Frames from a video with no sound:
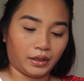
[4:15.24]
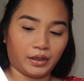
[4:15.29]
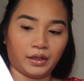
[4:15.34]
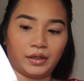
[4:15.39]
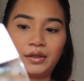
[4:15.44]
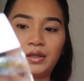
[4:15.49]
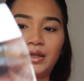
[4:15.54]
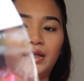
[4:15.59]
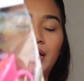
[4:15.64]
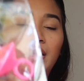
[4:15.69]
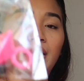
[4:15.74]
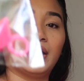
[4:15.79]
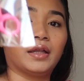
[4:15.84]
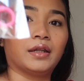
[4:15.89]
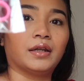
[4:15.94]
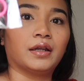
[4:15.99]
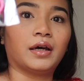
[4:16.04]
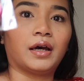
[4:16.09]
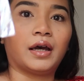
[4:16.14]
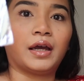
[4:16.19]
And
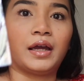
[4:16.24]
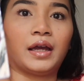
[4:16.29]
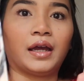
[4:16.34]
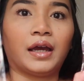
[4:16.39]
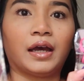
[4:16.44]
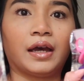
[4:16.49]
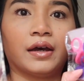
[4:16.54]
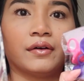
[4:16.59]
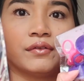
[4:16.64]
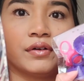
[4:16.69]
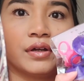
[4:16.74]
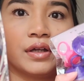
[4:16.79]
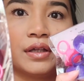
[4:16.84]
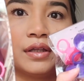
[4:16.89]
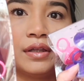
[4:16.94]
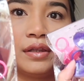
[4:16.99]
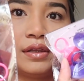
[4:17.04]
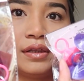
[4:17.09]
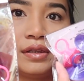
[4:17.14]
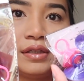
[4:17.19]
then I have
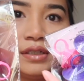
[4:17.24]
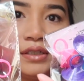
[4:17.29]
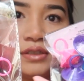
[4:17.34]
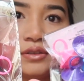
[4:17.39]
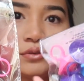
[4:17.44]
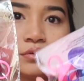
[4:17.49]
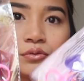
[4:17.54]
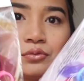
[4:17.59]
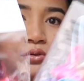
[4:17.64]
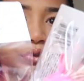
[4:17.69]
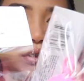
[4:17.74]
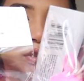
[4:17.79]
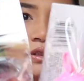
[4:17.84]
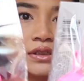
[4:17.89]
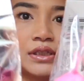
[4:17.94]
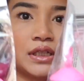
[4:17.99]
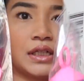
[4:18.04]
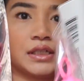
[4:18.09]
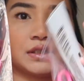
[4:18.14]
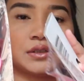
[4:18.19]
these rings
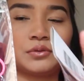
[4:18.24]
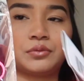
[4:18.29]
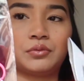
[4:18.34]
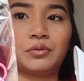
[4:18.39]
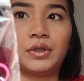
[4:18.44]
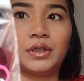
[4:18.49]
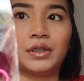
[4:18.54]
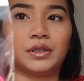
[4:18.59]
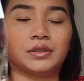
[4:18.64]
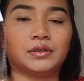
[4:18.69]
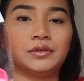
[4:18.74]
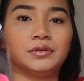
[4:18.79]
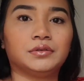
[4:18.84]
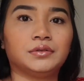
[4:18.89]
as well.